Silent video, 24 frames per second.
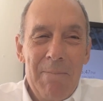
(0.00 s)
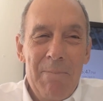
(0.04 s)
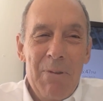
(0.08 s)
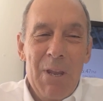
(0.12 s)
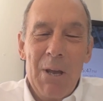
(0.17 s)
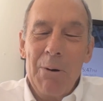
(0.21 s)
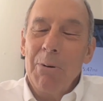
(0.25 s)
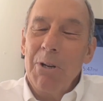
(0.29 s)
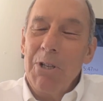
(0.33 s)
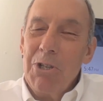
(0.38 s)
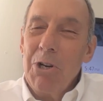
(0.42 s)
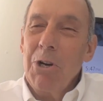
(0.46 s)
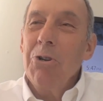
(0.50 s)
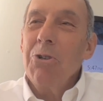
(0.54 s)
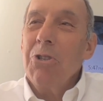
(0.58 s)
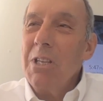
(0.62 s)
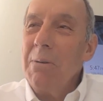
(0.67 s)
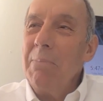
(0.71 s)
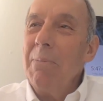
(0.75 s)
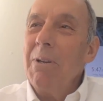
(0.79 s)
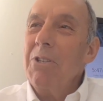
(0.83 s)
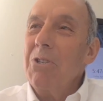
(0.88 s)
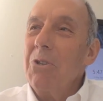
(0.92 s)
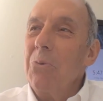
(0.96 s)
And we chose
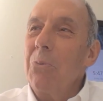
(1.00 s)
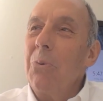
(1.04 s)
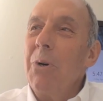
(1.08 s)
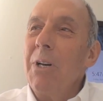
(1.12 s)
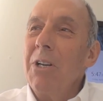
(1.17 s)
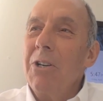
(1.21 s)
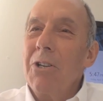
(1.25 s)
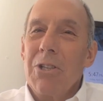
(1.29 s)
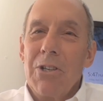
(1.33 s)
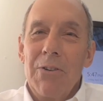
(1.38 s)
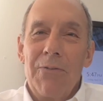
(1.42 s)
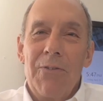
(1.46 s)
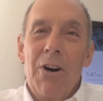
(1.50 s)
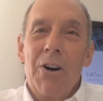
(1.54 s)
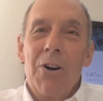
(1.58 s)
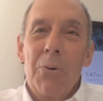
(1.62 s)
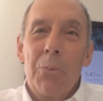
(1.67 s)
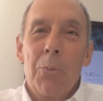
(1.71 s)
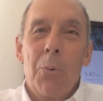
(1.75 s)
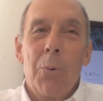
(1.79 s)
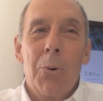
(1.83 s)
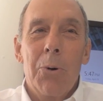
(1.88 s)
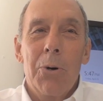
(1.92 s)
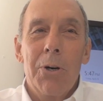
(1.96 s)
them as the winners of our
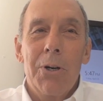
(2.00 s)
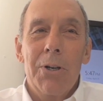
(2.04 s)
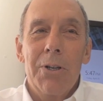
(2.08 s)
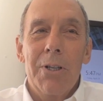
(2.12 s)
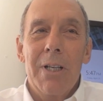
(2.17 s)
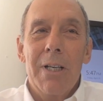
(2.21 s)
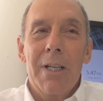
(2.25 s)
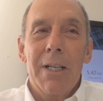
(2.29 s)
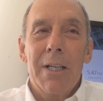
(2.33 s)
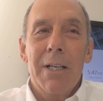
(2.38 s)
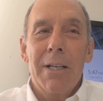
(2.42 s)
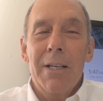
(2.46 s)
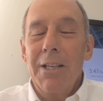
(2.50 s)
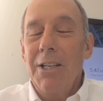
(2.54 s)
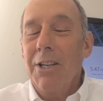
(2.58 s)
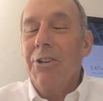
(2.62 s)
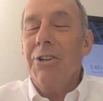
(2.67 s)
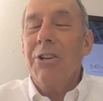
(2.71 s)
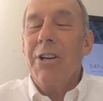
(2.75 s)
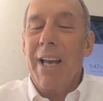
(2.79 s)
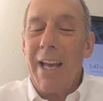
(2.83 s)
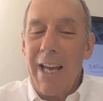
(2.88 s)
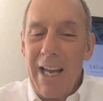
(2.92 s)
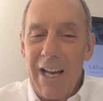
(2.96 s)
award a
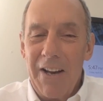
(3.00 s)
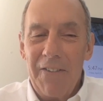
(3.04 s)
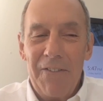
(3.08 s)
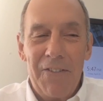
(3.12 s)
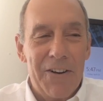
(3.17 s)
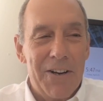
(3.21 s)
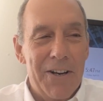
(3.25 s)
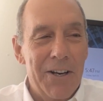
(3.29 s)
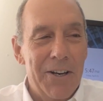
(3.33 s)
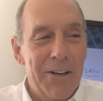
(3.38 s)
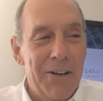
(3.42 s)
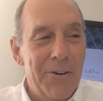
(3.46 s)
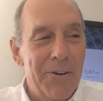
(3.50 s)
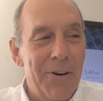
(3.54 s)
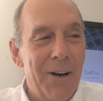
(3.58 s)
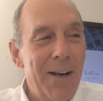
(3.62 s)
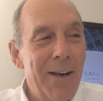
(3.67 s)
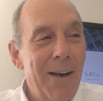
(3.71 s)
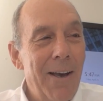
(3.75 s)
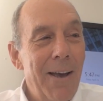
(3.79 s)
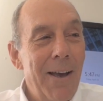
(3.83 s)
year and a half ago.